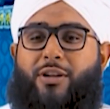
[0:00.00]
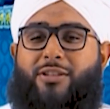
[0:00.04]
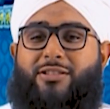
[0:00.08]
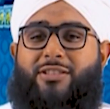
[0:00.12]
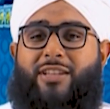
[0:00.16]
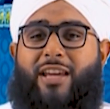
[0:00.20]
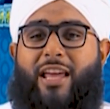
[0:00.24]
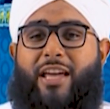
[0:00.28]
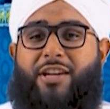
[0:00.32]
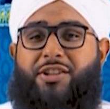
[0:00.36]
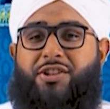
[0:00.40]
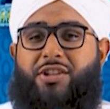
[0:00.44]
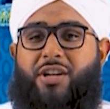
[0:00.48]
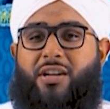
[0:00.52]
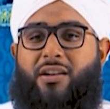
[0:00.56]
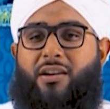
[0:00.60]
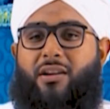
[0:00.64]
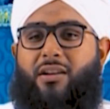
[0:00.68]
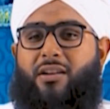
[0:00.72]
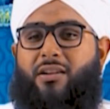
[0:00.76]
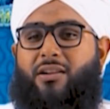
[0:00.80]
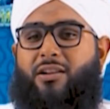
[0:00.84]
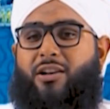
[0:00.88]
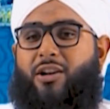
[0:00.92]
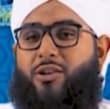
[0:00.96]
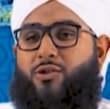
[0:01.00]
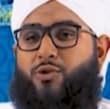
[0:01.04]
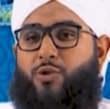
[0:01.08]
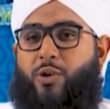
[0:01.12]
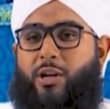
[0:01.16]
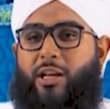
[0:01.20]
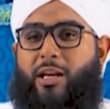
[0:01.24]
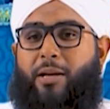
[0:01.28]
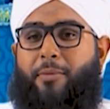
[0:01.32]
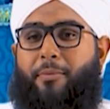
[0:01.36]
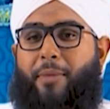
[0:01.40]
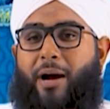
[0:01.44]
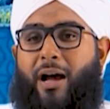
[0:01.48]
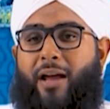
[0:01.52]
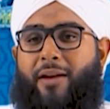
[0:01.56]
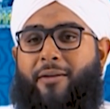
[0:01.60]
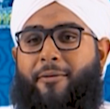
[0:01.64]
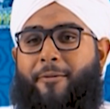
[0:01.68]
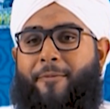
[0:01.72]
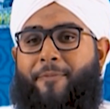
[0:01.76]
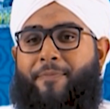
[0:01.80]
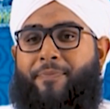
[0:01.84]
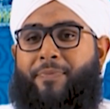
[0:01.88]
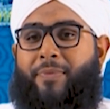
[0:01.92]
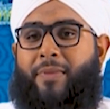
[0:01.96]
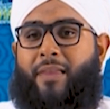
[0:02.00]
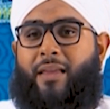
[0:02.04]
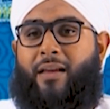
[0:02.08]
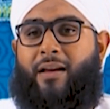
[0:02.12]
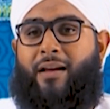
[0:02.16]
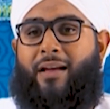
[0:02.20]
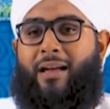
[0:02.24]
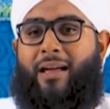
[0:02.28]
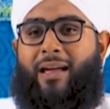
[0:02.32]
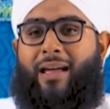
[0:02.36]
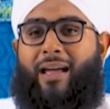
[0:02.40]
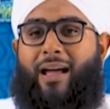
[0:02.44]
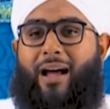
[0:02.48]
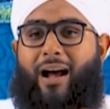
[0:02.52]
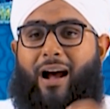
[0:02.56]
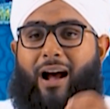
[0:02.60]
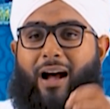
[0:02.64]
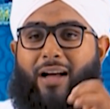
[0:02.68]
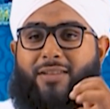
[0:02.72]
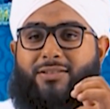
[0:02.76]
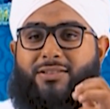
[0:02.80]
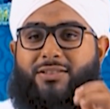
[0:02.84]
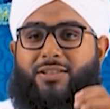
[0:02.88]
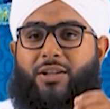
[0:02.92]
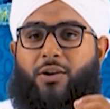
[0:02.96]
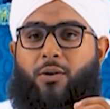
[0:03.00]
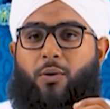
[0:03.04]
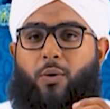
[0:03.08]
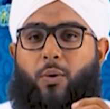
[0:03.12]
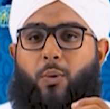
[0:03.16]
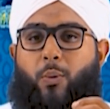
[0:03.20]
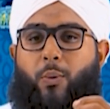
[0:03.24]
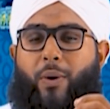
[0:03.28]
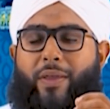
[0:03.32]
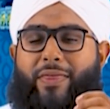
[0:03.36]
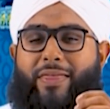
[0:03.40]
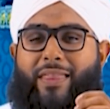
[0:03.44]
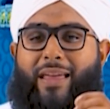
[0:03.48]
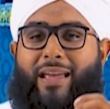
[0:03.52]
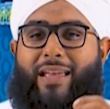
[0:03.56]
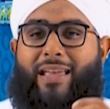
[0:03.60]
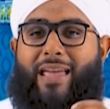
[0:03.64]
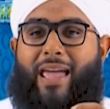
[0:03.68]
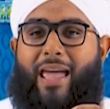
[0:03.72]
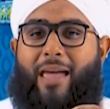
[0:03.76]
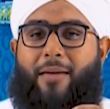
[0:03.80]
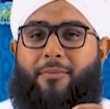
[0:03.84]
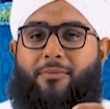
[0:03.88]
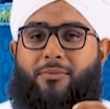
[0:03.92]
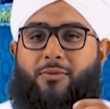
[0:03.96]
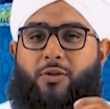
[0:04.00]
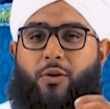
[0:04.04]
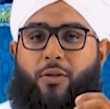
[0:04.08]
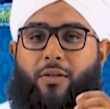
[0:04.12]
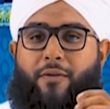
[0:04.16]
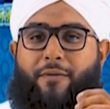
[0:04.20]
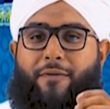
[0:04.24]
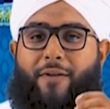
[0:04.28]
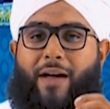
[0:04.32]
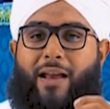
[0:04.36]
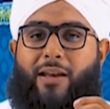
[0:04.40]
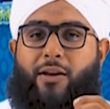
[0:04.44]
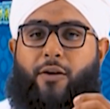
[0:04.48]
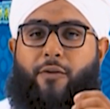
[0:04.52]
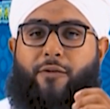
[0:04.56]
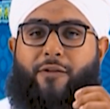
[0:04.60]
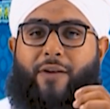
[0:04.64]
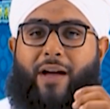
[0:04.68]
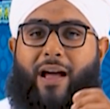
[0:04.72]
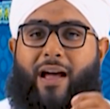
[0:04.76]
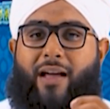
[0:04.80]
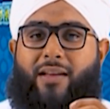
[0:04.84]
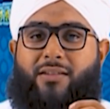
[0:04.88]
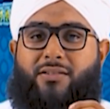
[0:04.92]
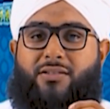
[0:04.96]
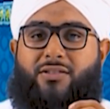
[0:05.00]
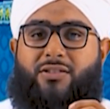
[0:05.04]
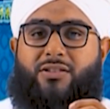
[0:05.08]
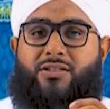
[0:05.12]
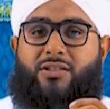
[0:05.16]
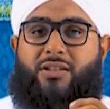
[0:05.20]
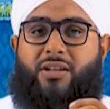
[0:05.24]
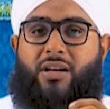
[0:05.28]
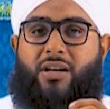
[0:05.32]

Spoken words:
translation, Kanzul Iman, until when they came to the valley of ants,